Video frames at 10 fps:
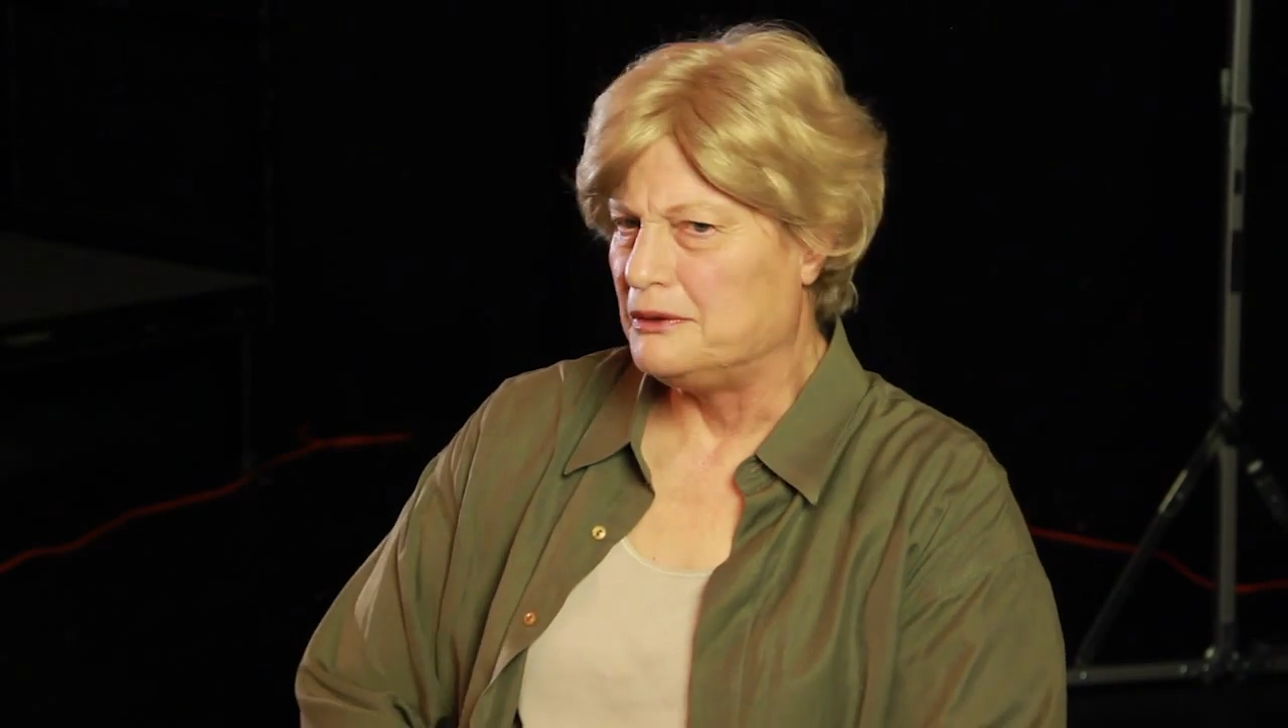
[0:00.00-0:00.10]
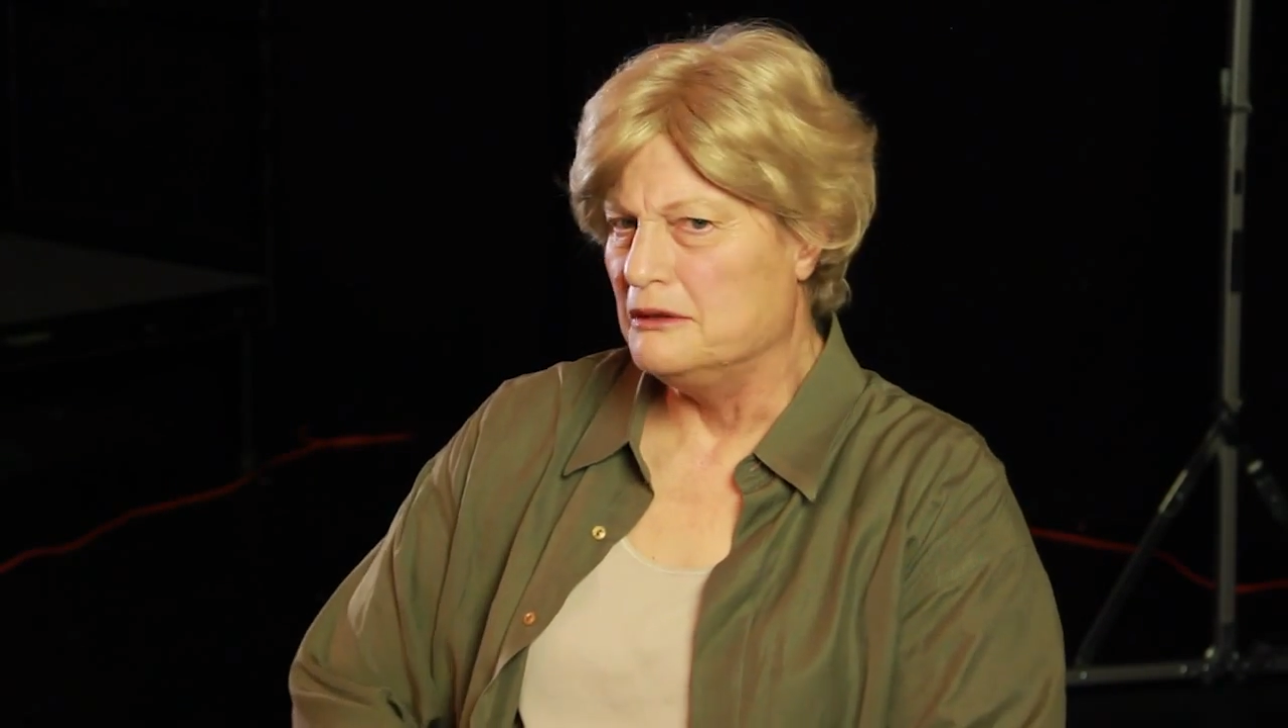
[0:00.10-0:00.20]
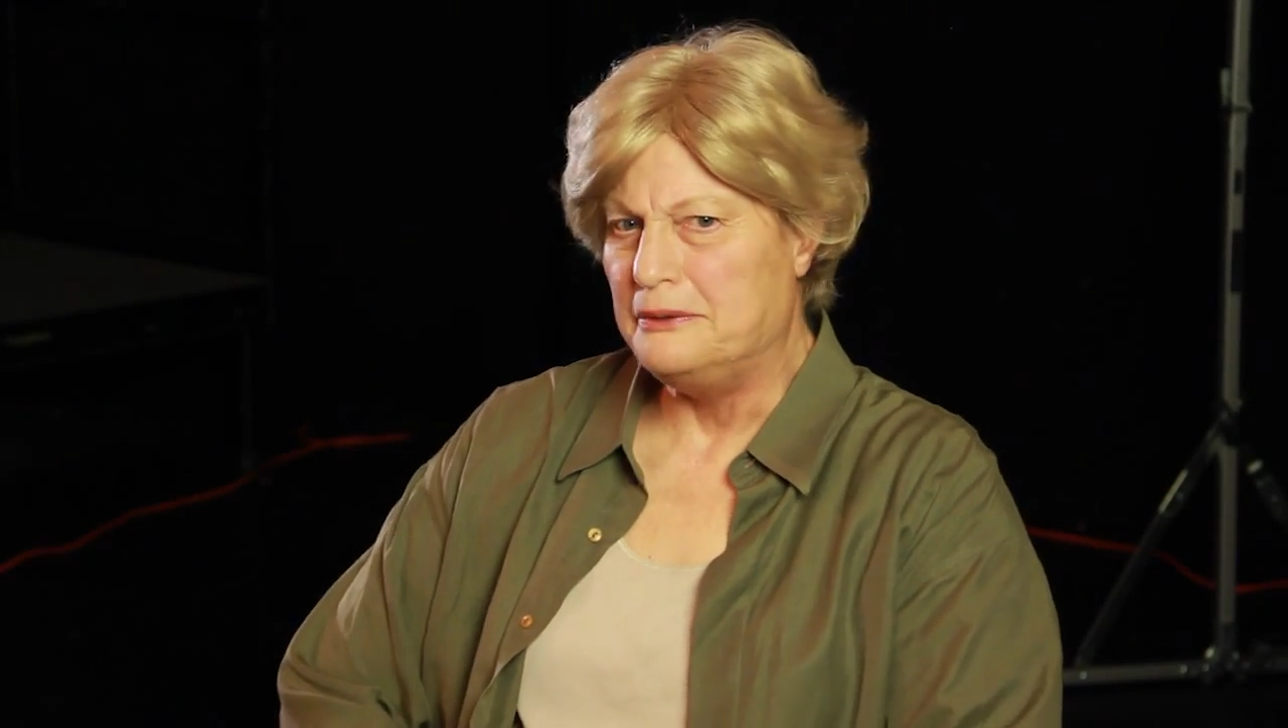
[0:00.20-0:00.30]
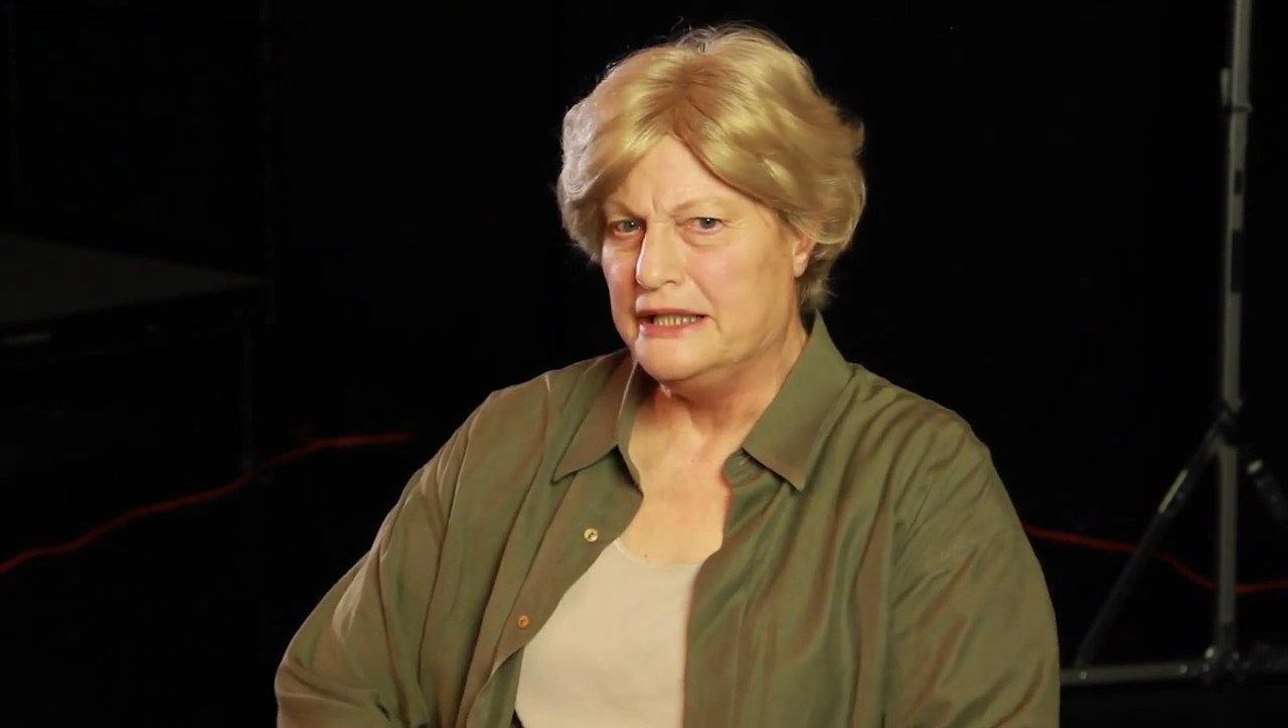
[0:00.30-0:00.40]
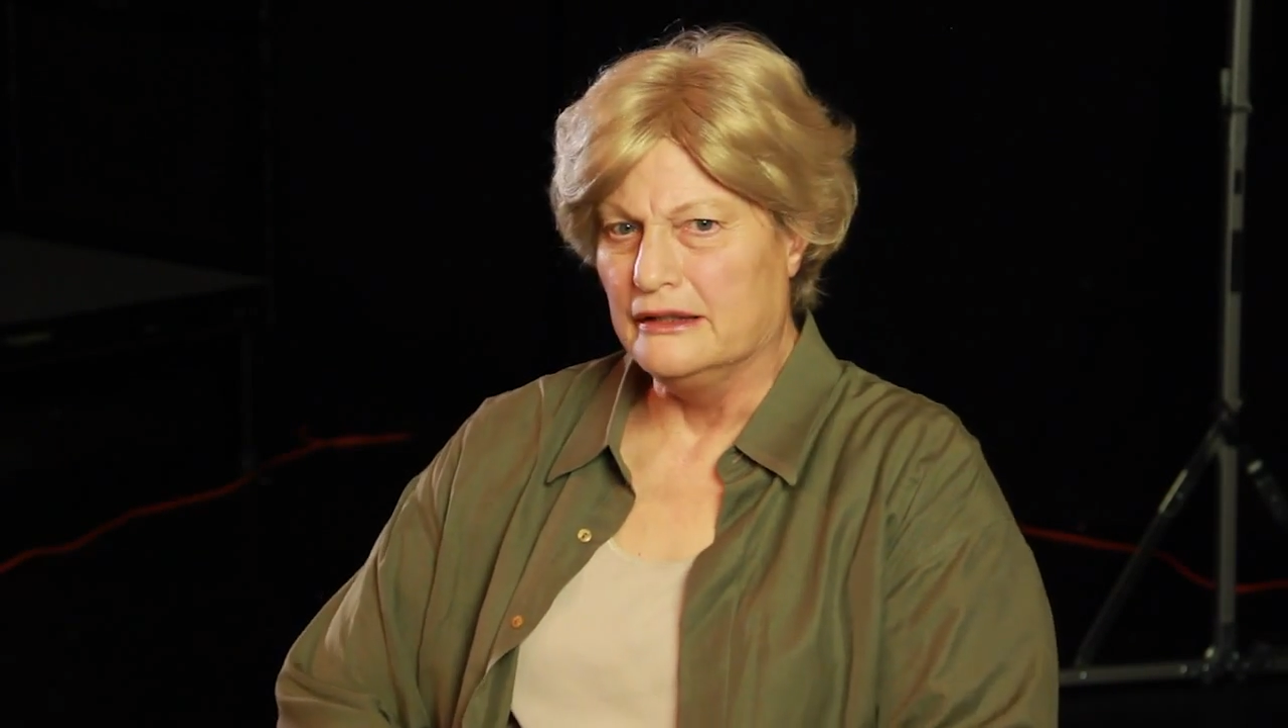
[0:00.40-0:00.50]

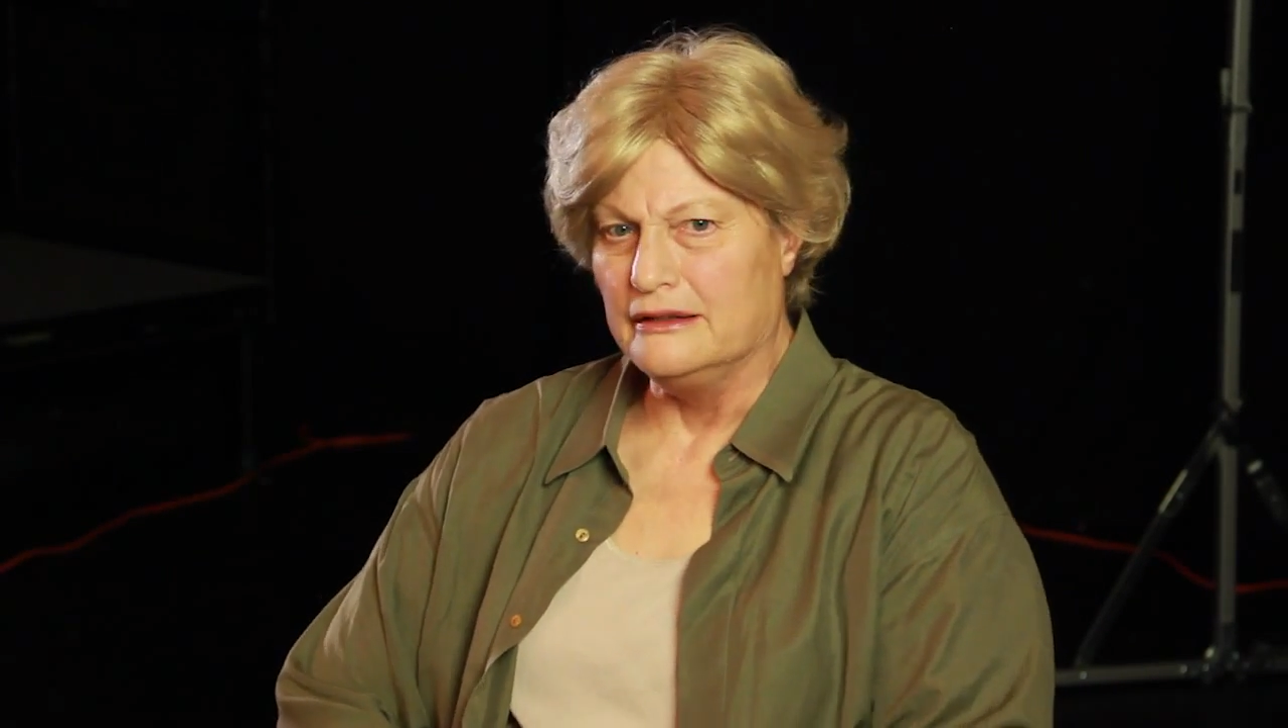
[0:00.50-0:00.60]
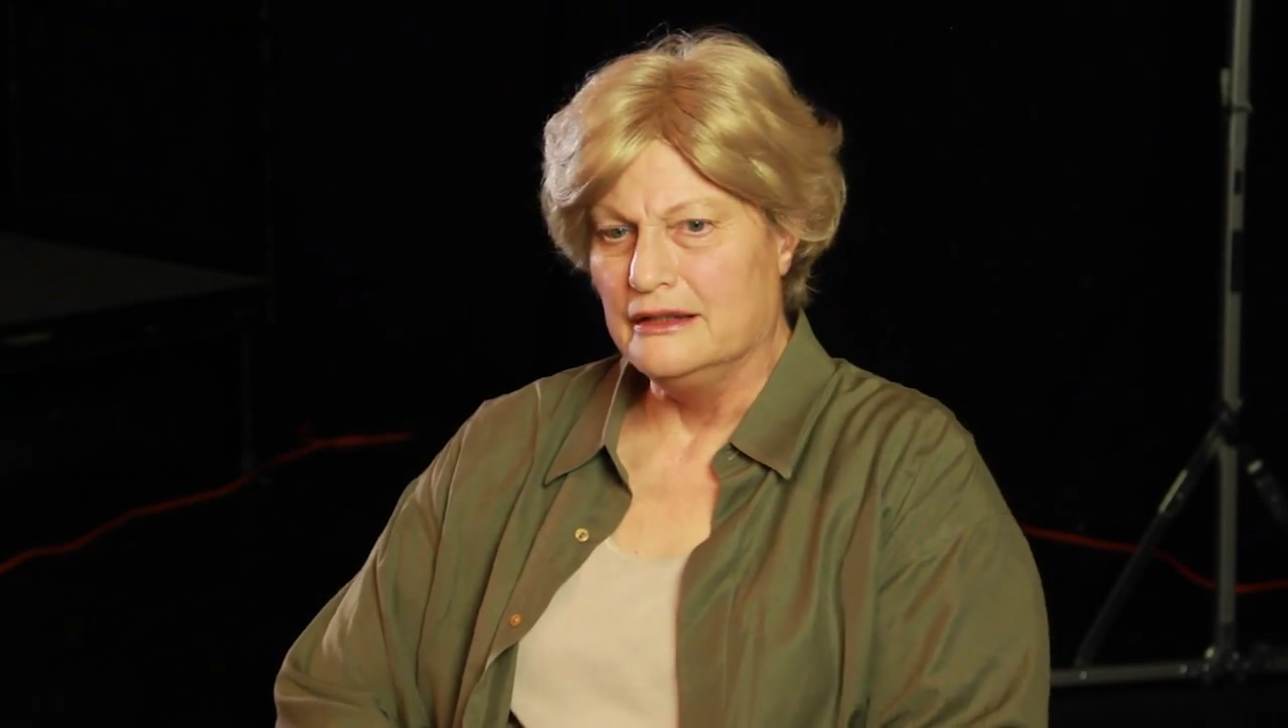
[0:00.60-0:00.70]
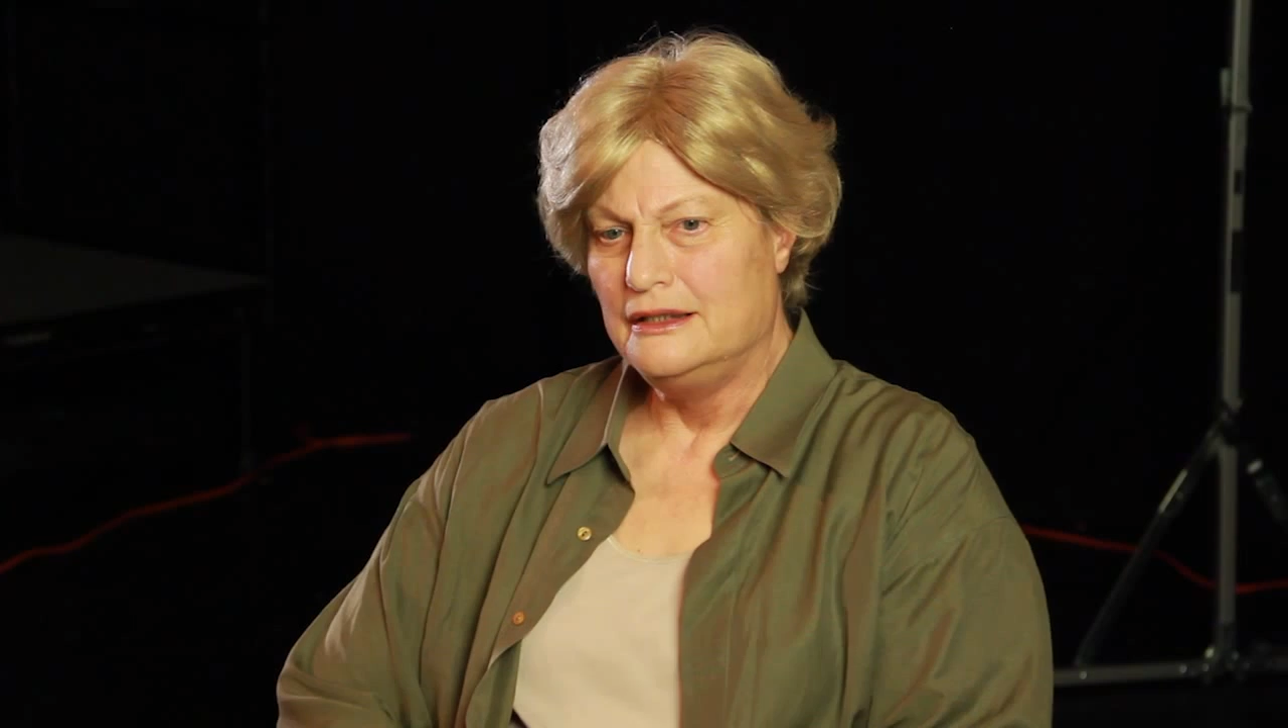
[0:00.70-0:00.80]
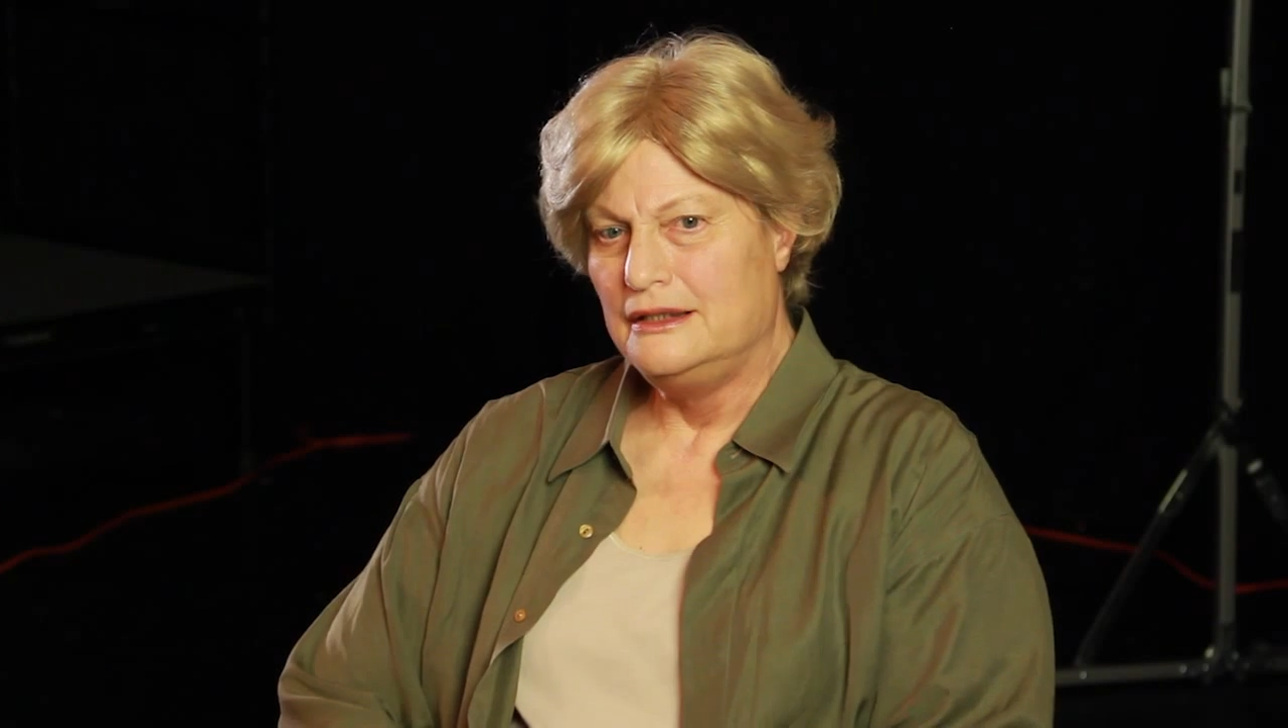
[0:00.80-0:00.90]
plebeian.